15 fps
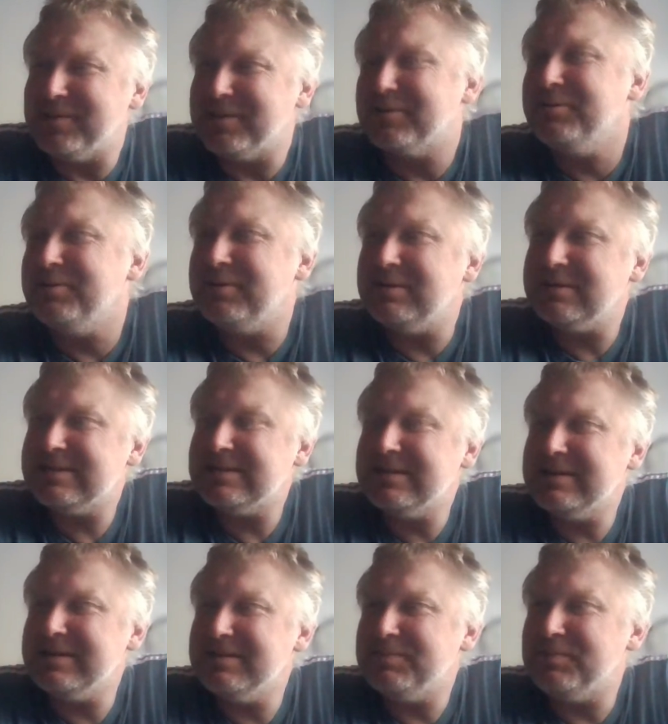
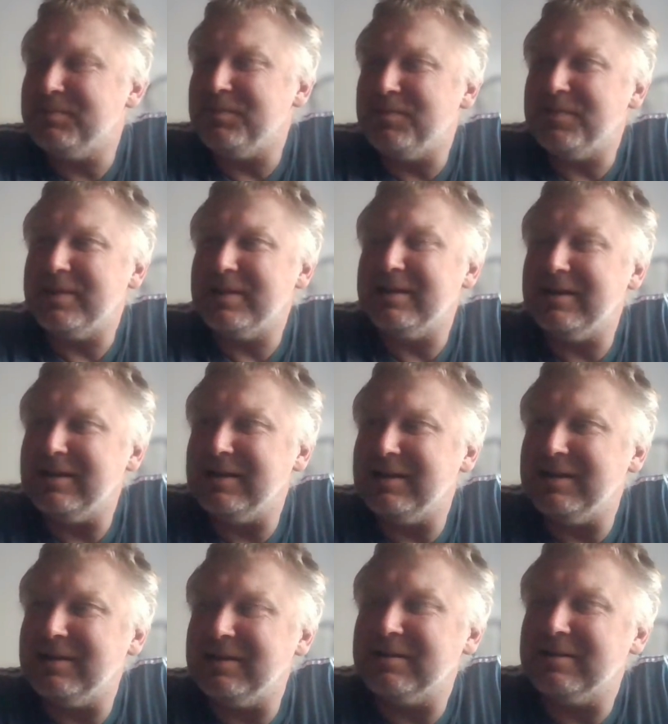curiosity
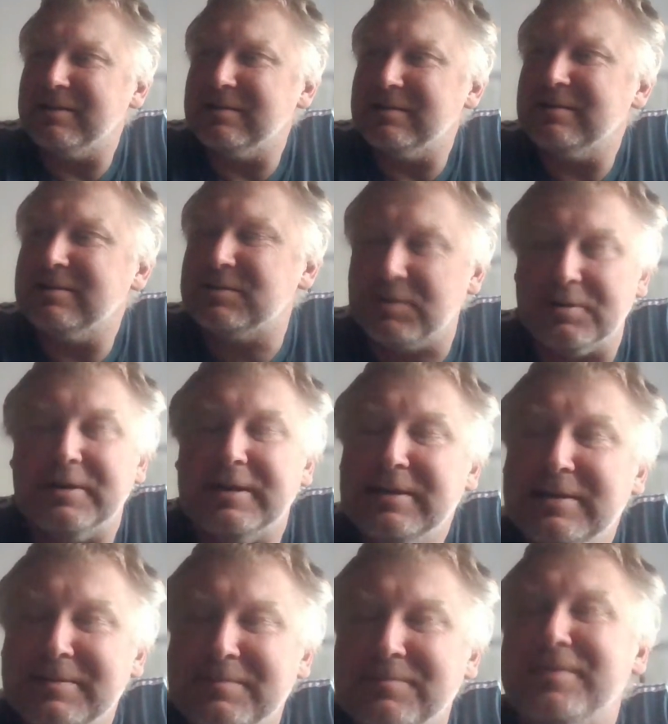
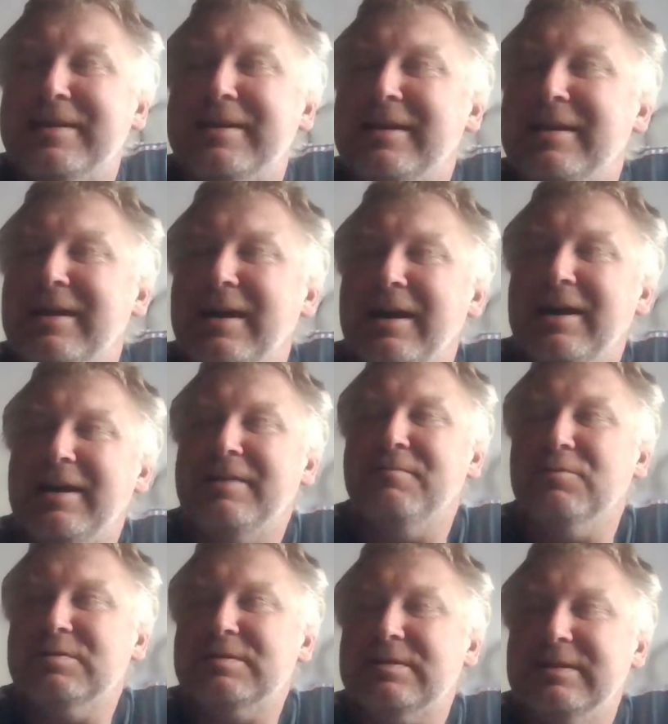story.
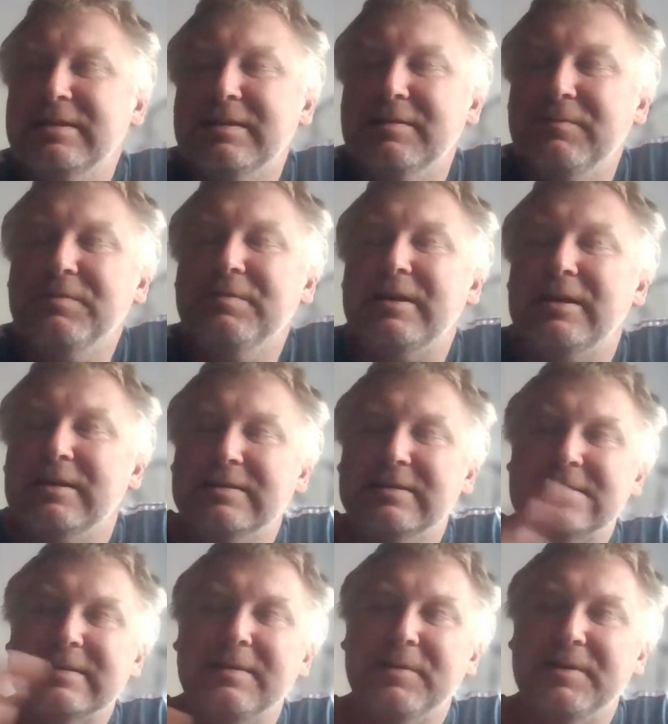We were at
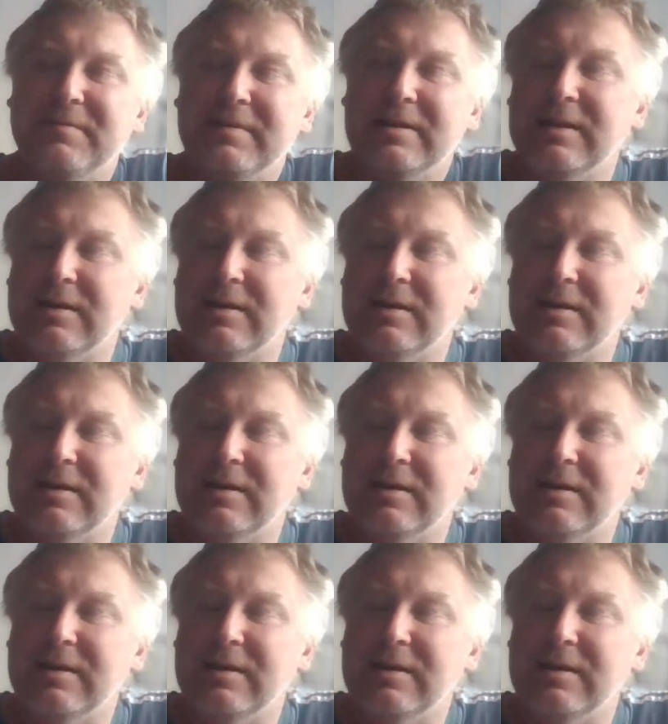some event